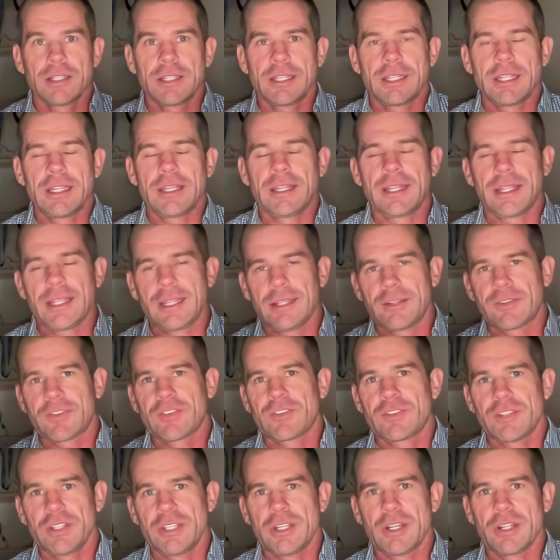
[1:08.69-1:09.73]

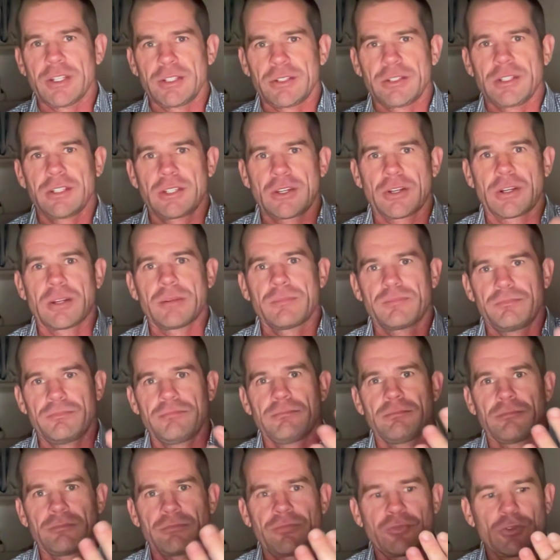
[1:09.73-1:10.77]
it's you're gonna
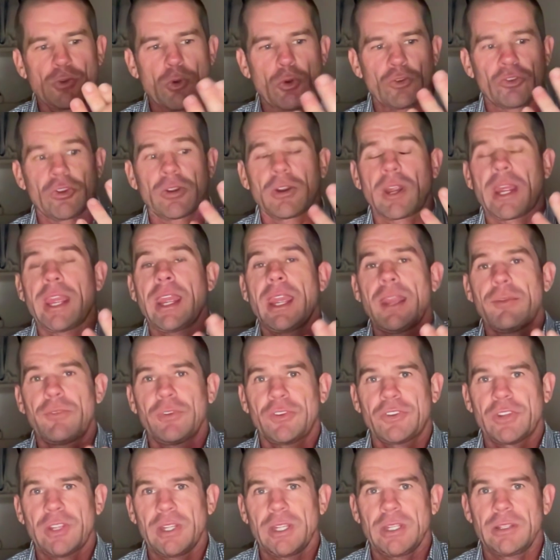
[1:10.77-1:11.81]
cause a lot of hand
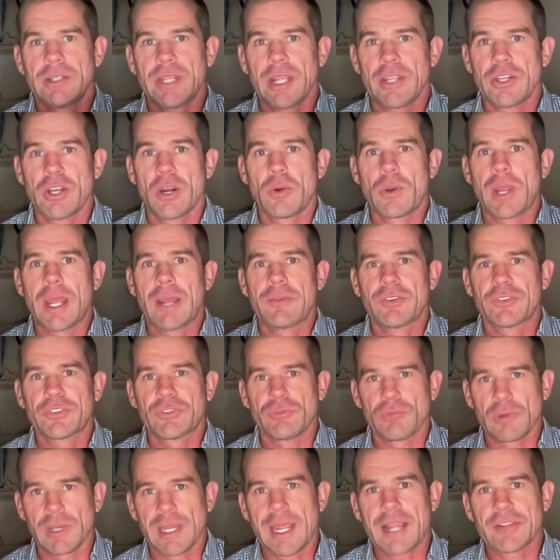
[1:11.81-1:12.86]
fatigue. Now you don't want to have just
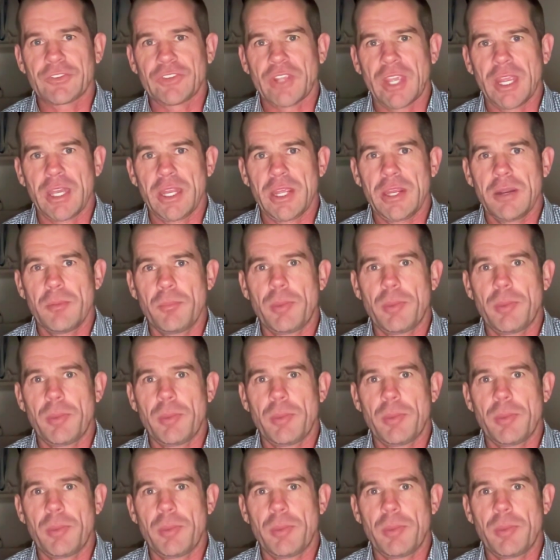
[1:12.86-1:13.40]
a relaxed hand, hit a